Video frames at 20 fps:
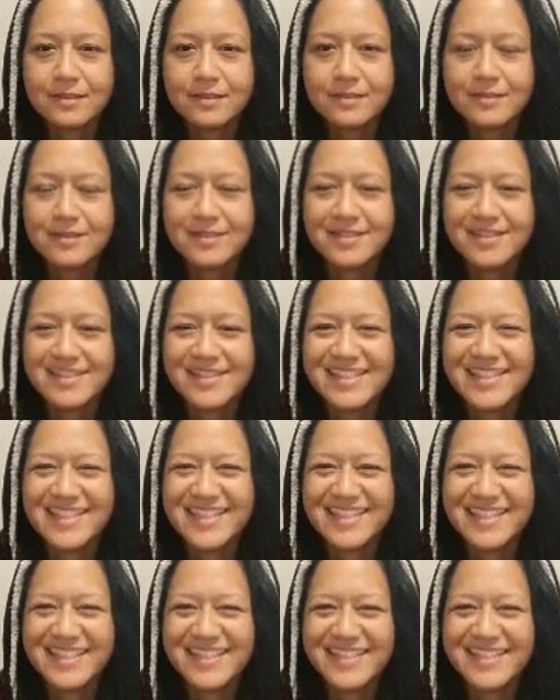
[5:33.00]

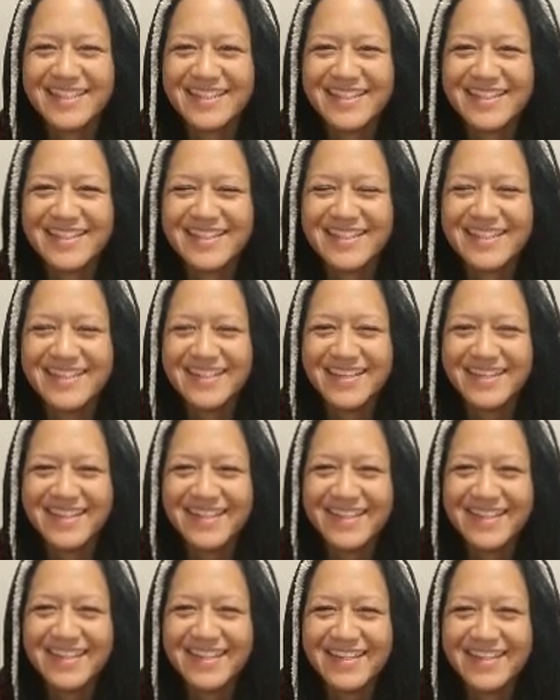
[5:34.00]

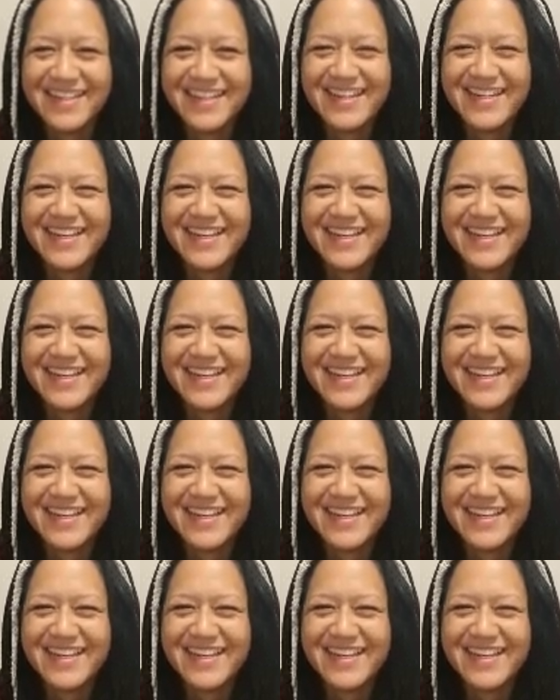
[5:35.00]
No words are spoken by the person on screen.